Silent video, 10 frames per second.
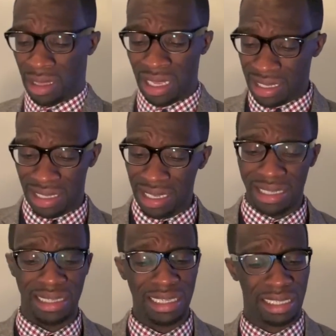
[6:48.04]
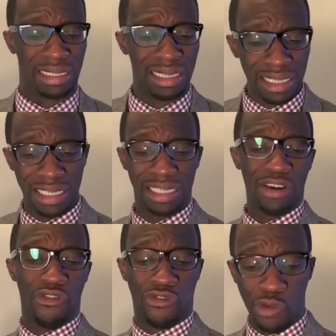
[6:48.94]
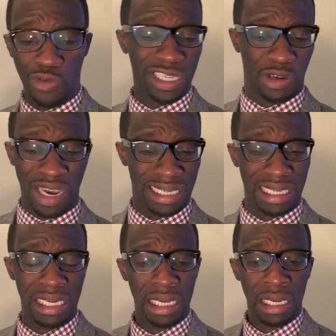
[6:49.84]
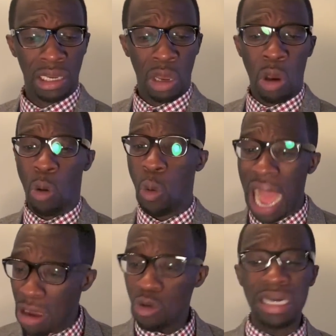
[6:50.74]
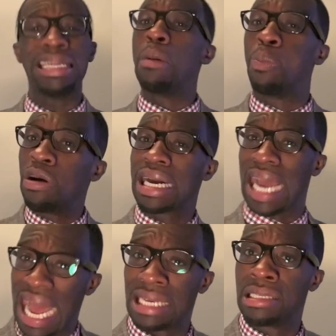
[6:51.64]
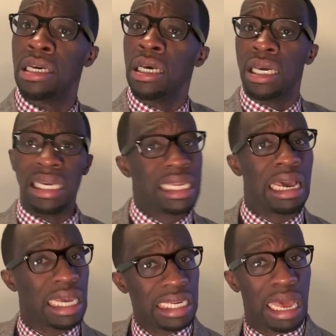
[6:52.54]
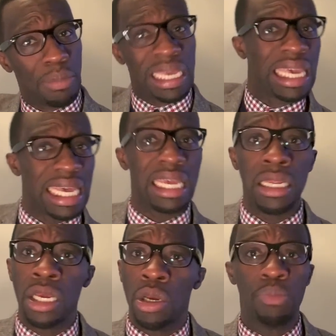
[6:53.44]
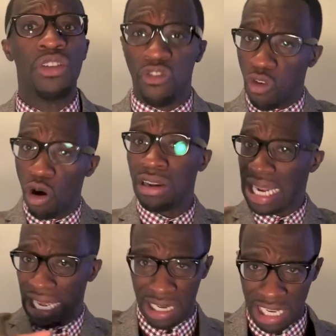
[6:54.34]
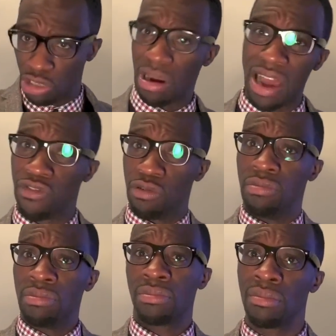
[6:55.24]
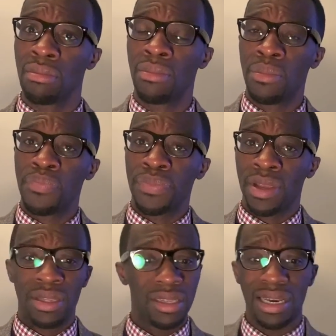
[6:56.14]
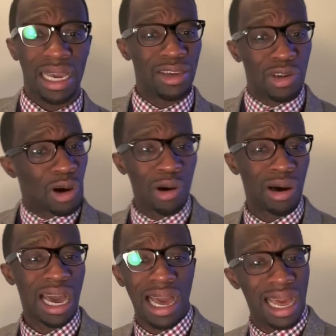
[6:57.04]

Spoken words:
This is a foolish question. Why wouldn't they put gas in the beginning before they travel? You know,